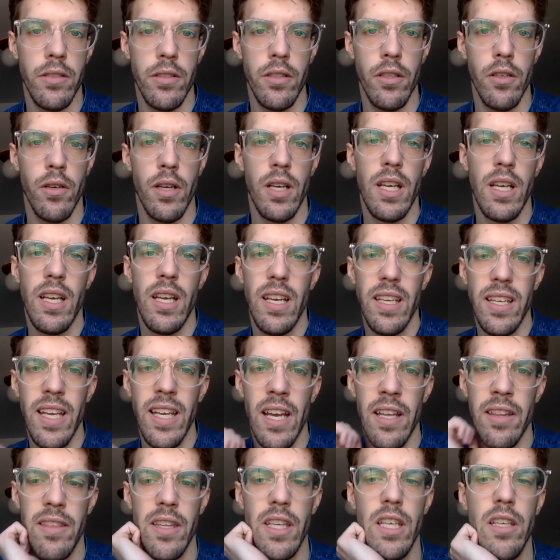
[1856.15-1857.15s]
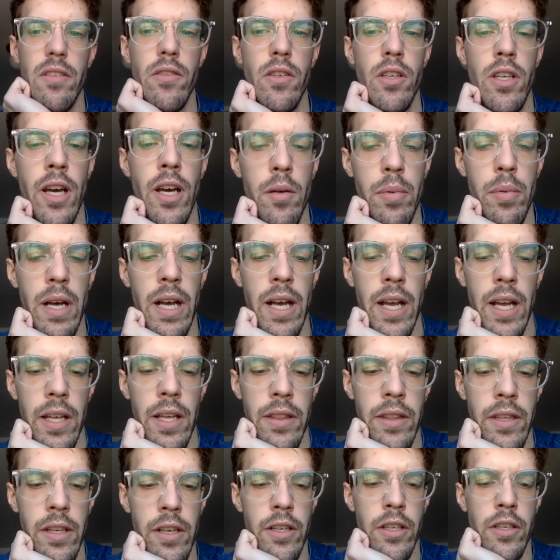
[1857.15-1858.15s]
So yeah, I think if you got
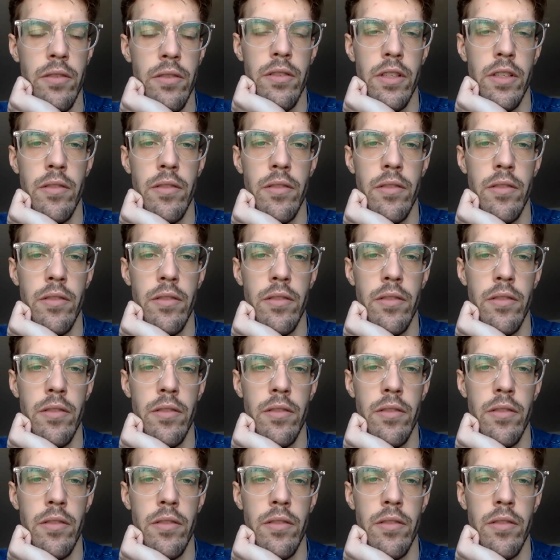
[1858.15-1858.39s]
behind there, you,